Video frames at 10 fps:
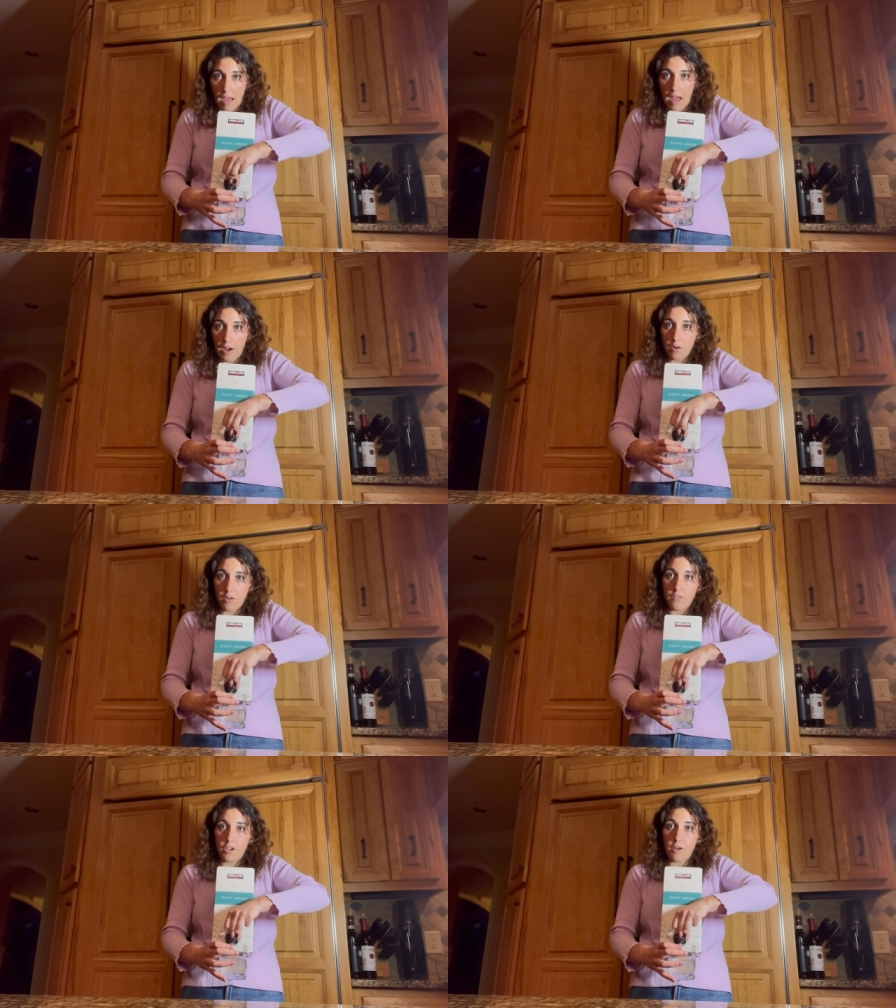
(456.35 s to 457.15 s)
out
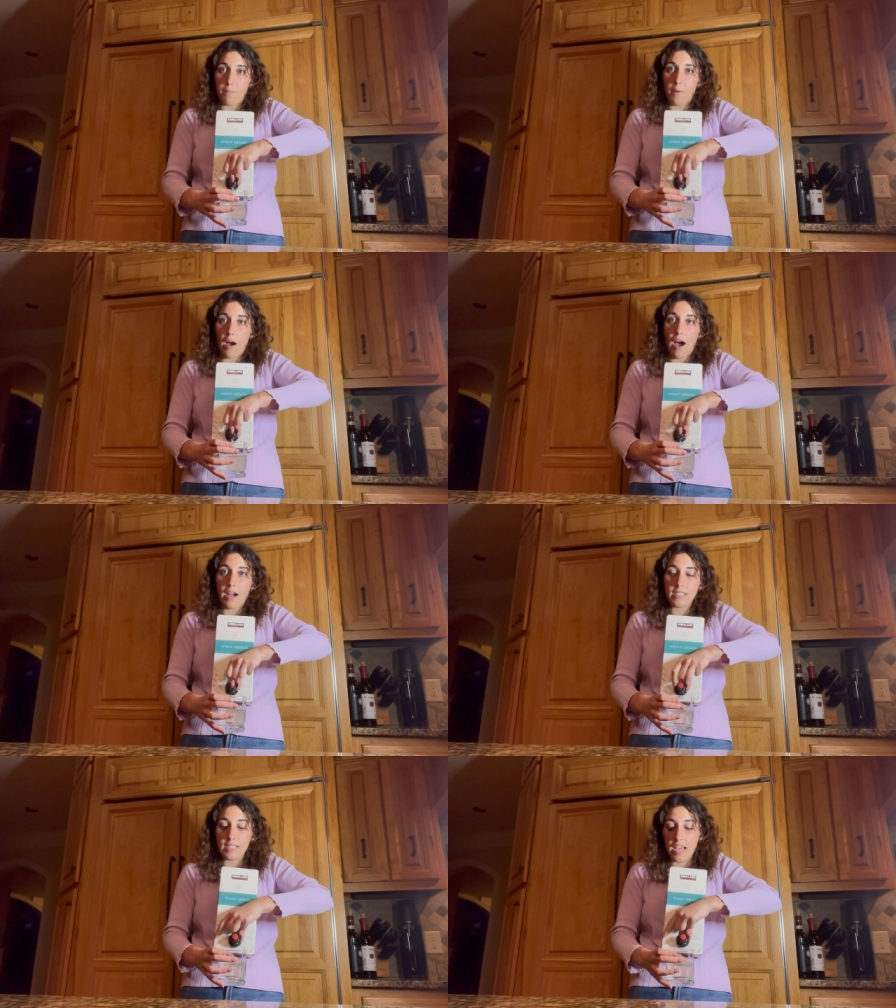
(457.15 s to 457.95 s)
of your
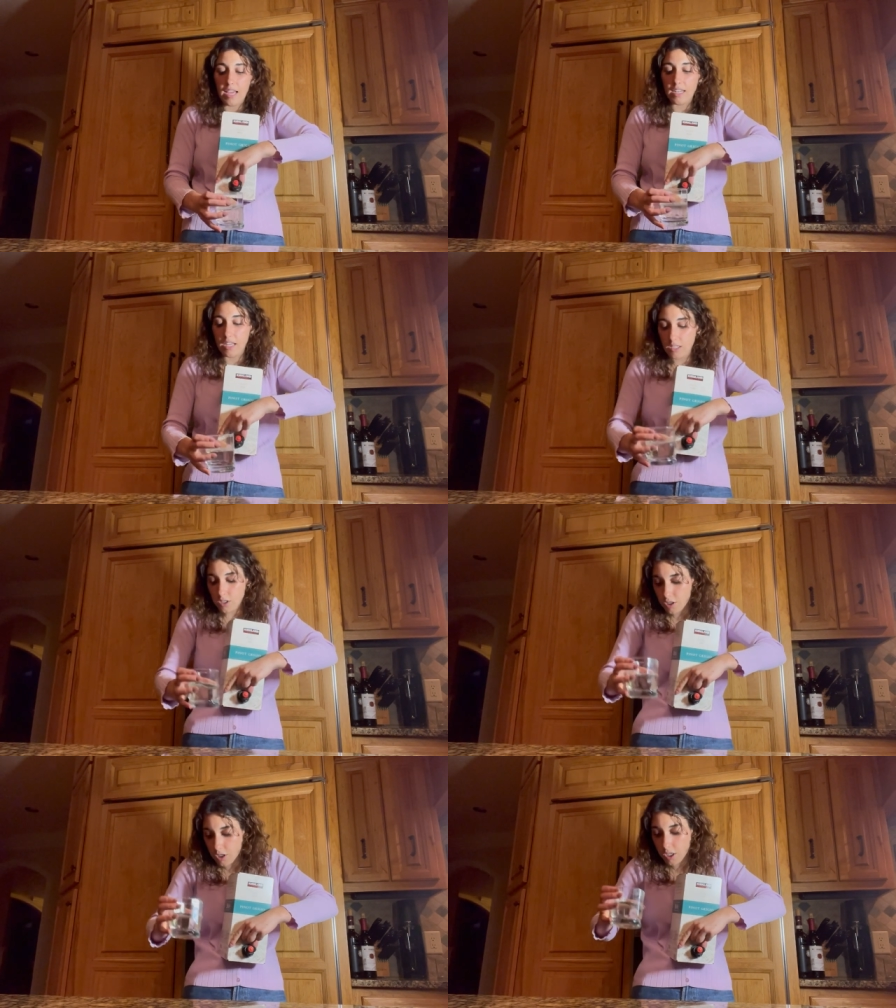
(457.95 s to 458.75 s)
box and
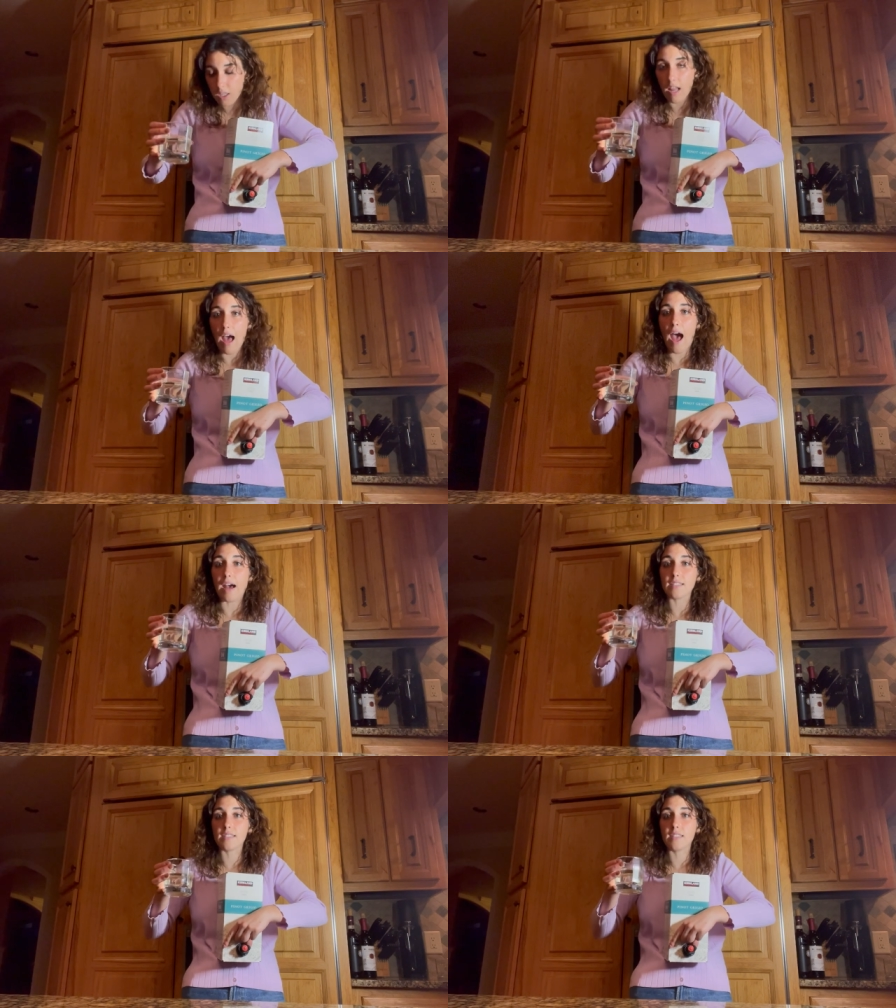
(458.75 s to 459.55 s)
into your
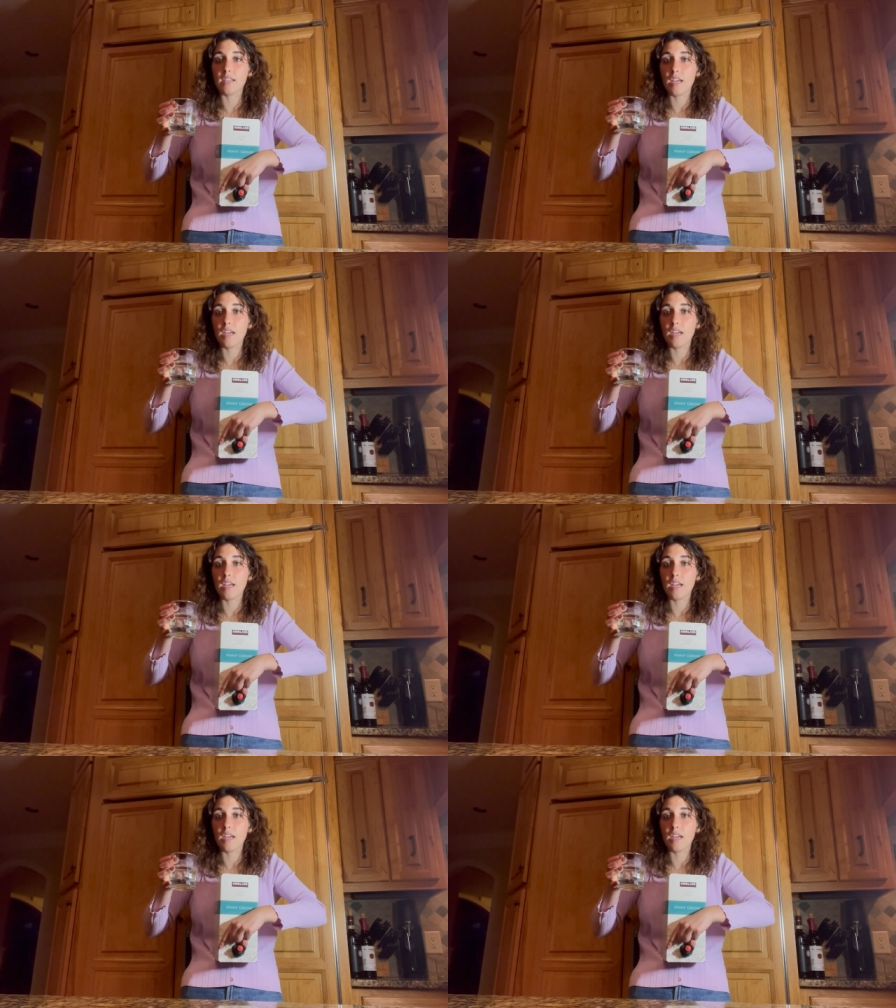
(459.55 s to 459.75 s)
glass.